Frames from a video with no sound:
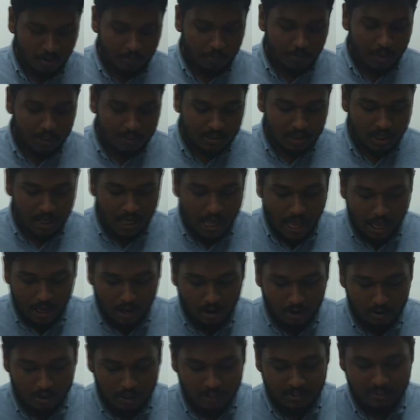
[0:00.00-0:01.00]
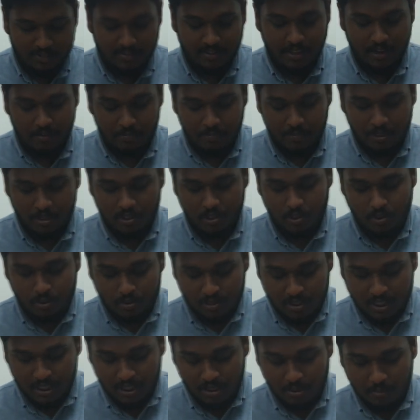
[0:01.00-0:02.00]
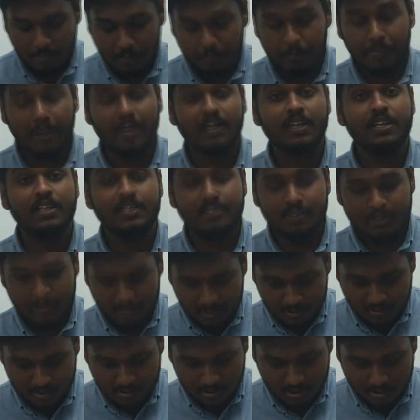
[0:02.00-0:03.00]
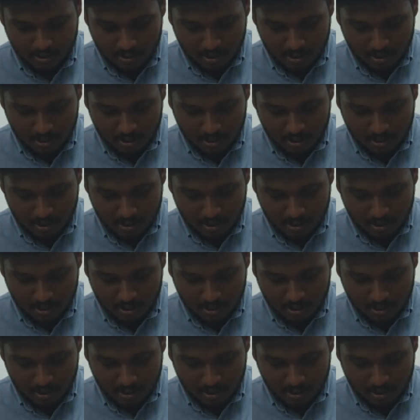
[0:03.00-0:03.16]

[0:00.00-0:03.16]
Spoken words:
Monthly accounting statement using practices